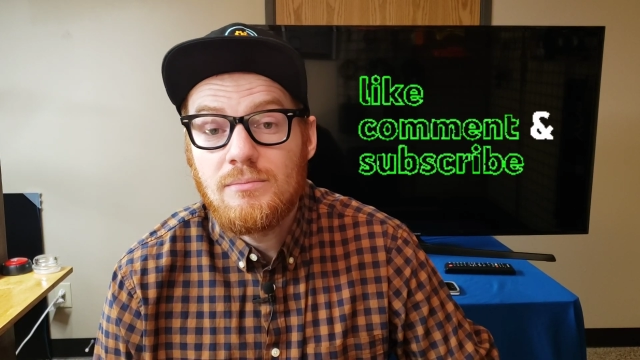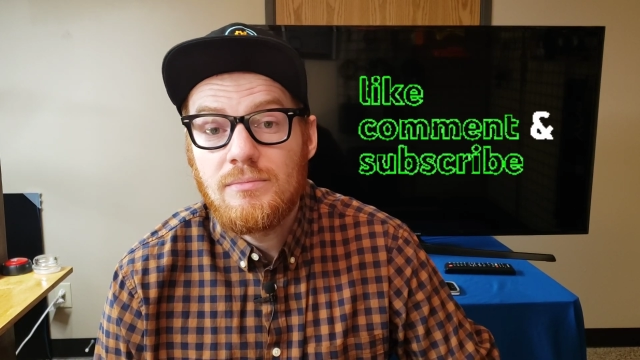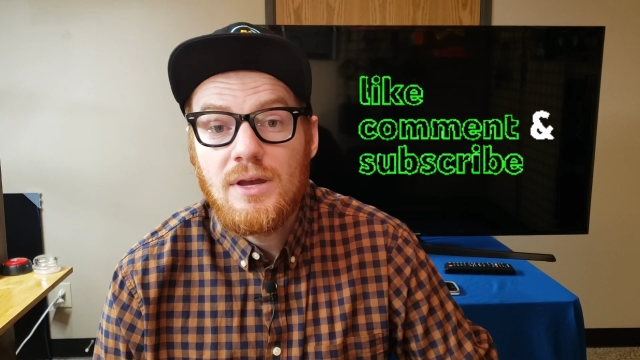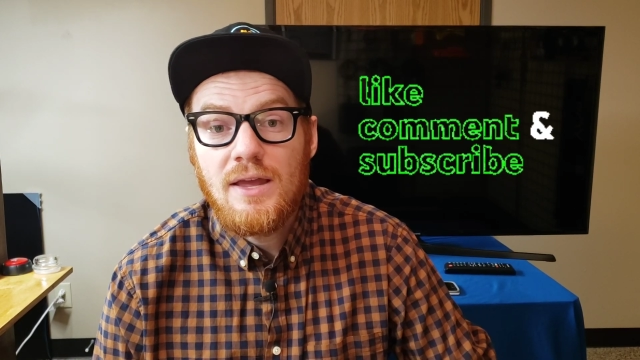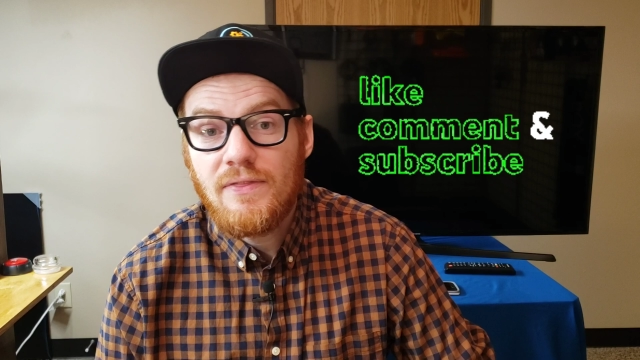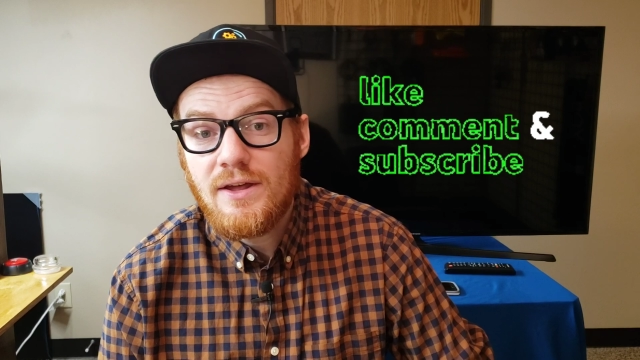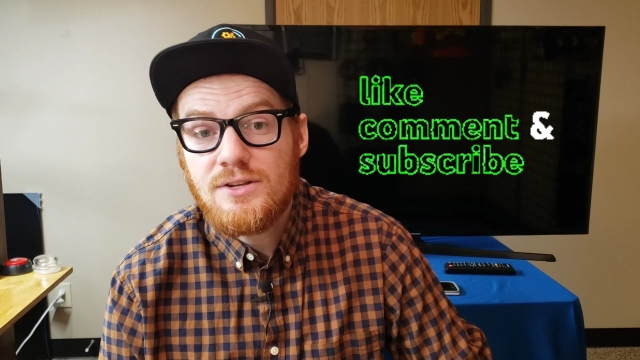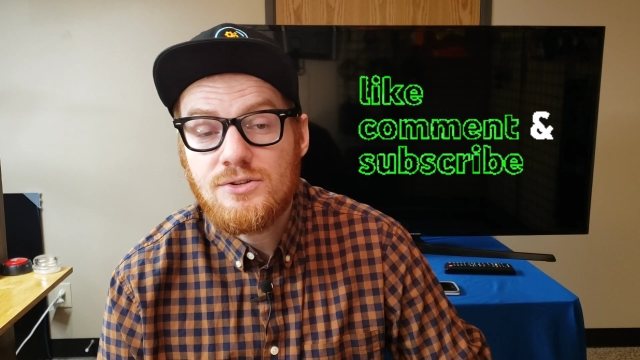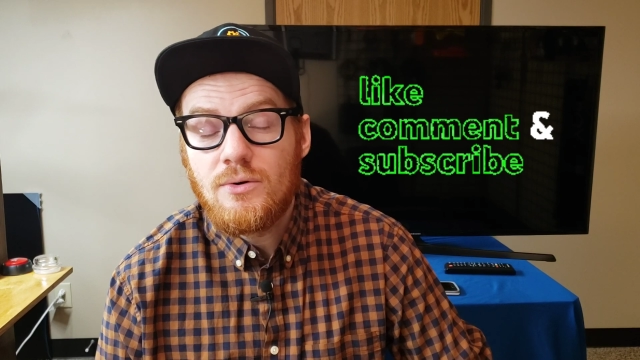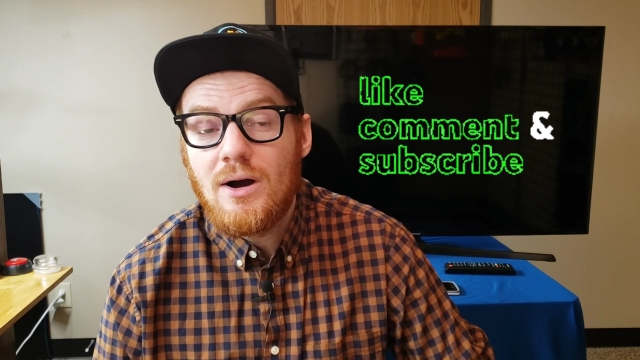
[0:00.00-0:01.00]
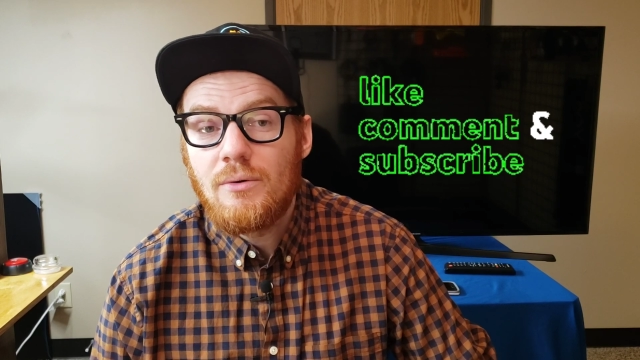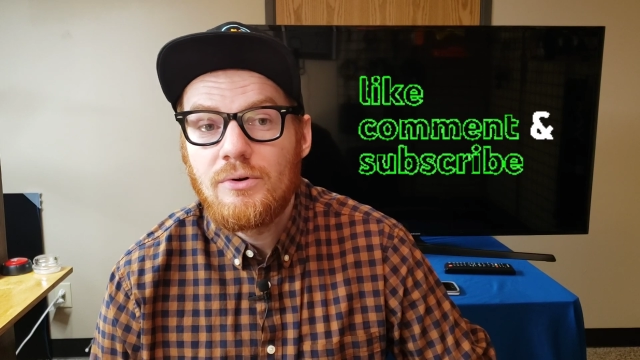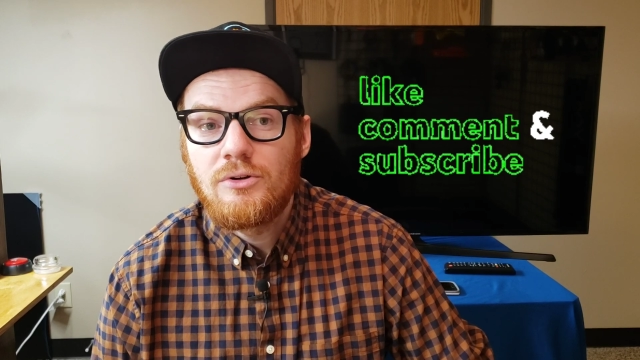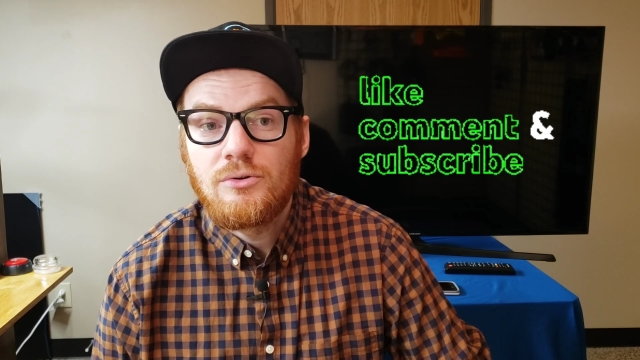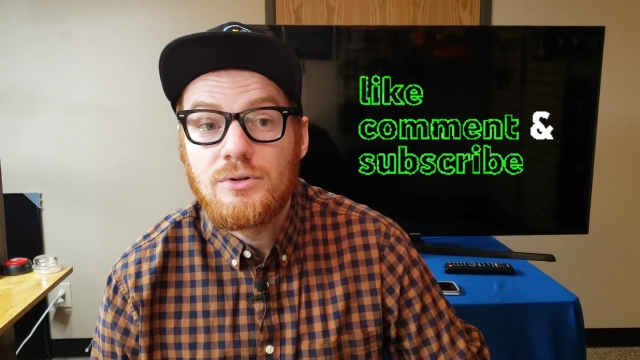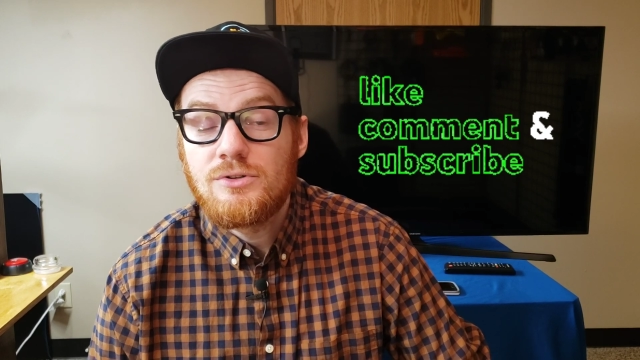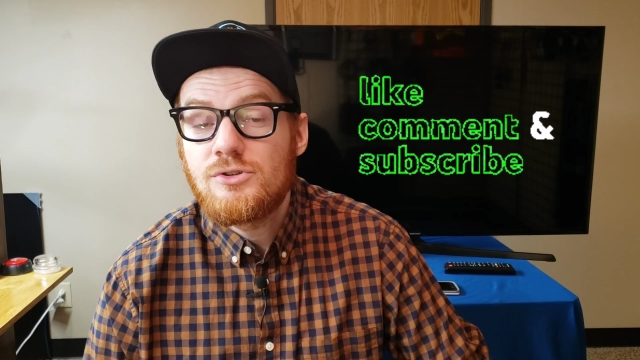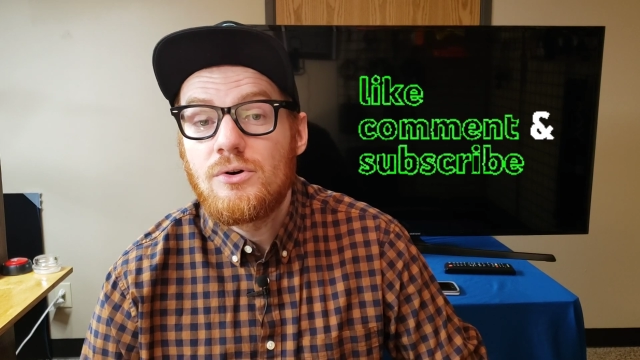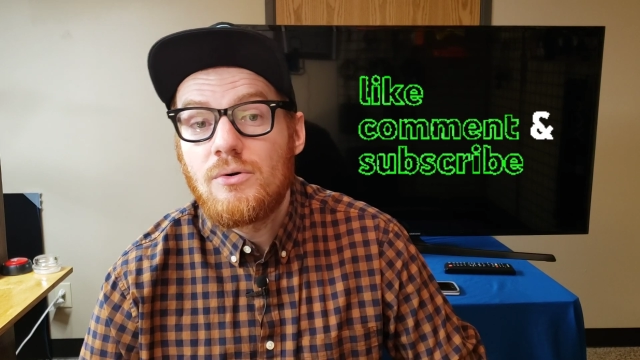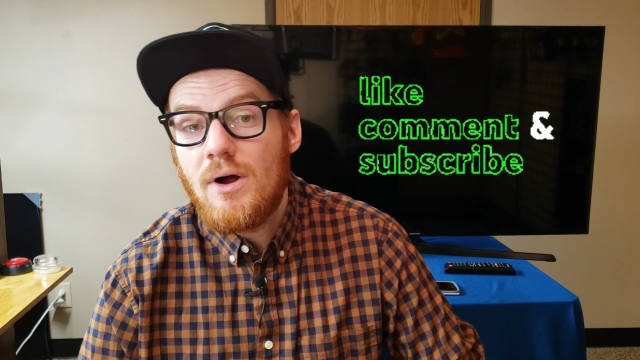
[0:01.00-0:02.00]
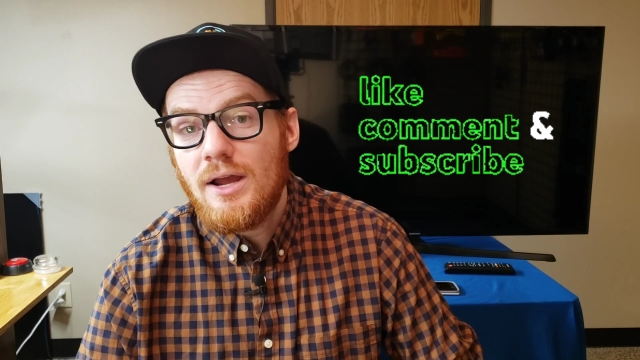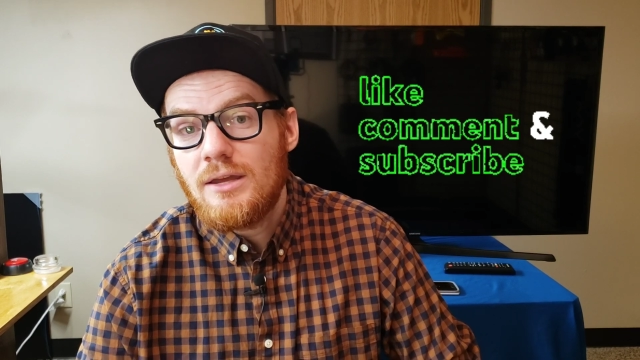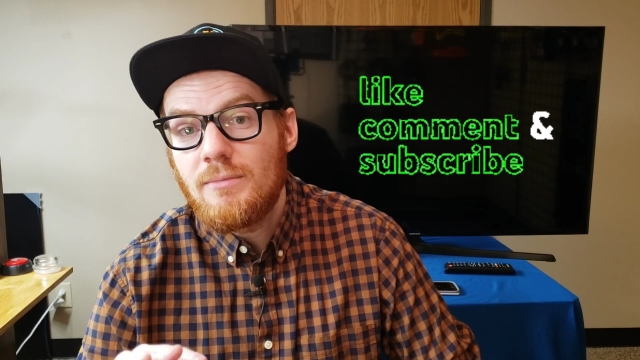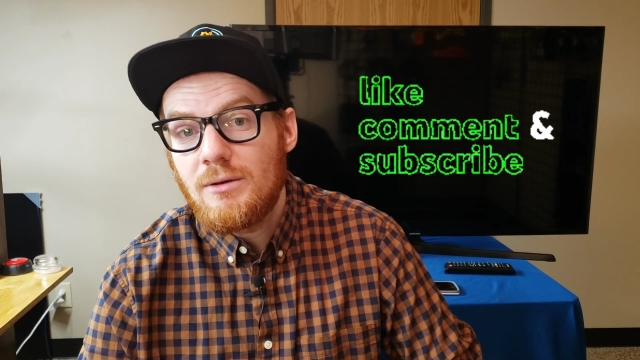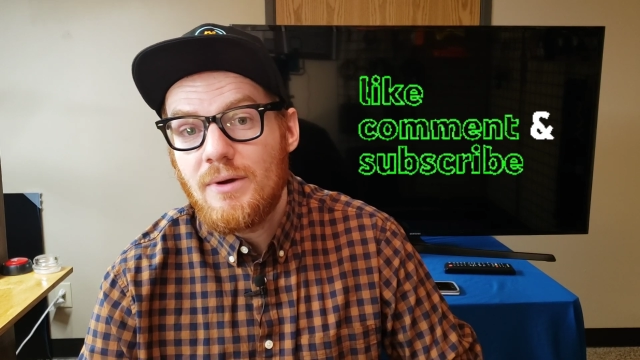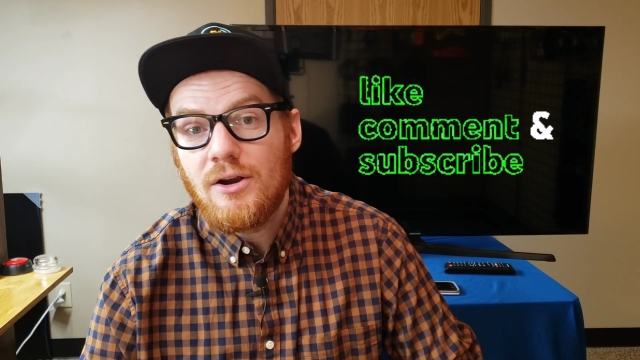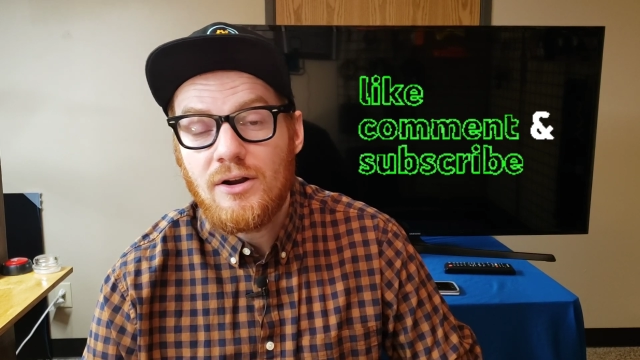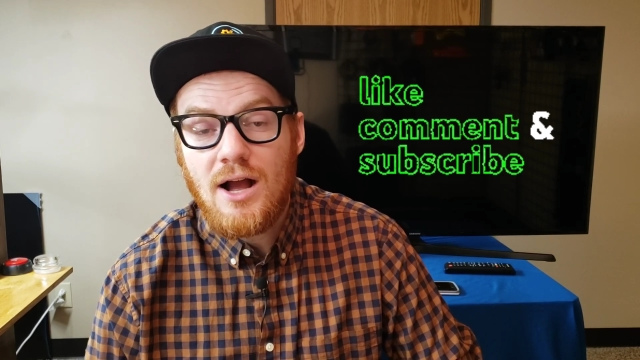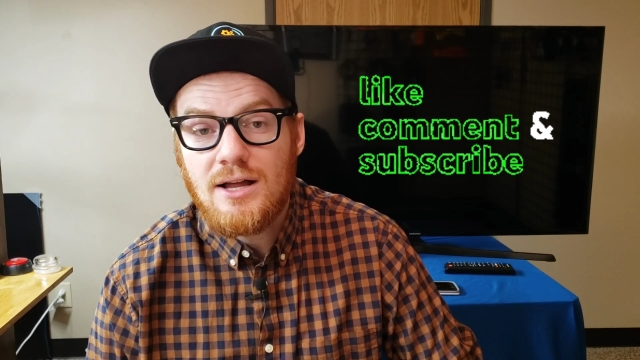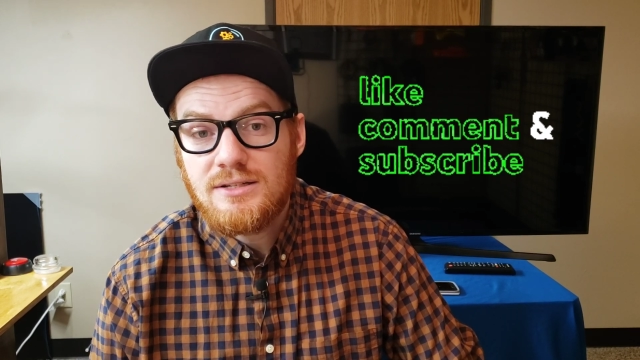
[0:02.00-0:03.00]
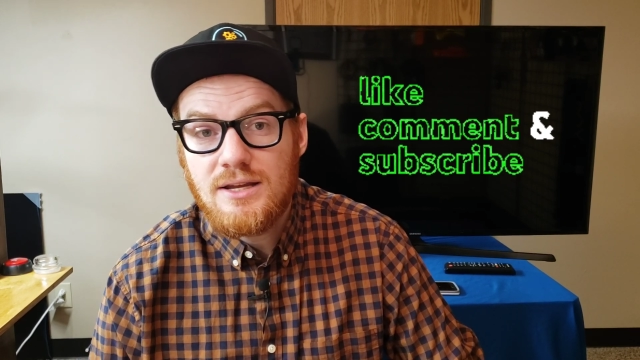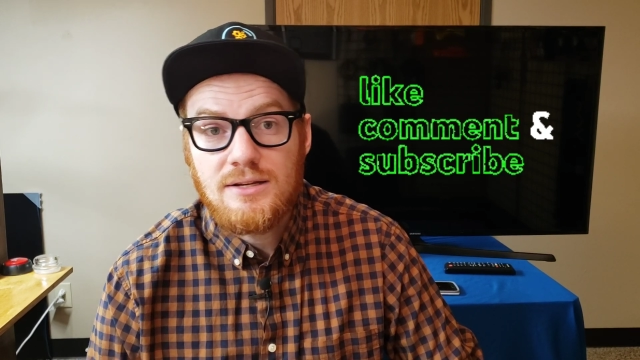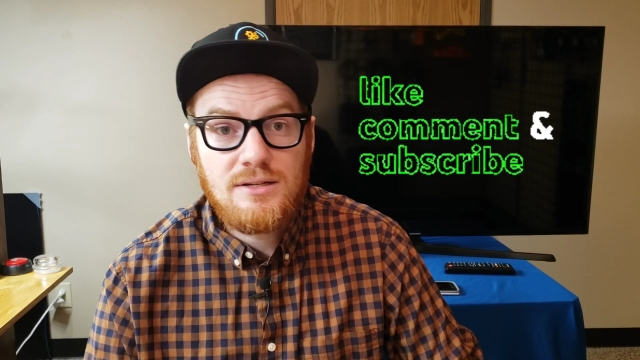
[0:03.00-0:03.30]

and let us know how we're doing so I can make better content.